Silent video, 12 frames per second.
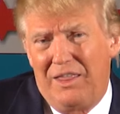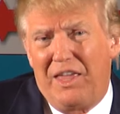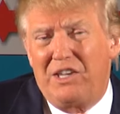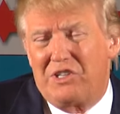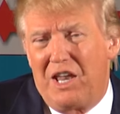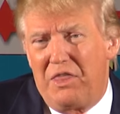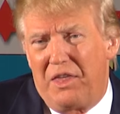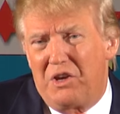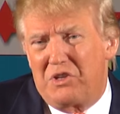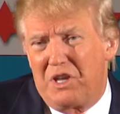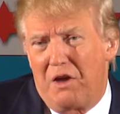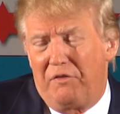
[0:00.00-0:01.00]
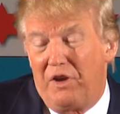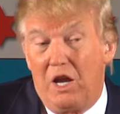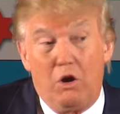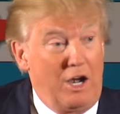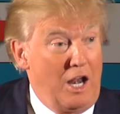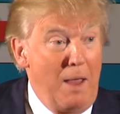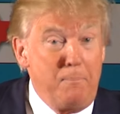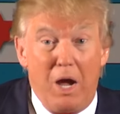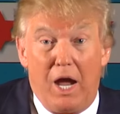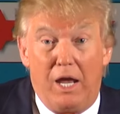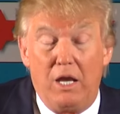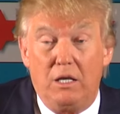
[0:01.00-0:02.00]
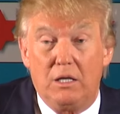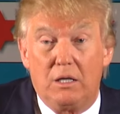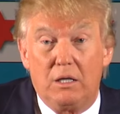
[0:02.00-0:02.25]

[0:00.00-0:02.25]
They send their stuff in here, and I buy it.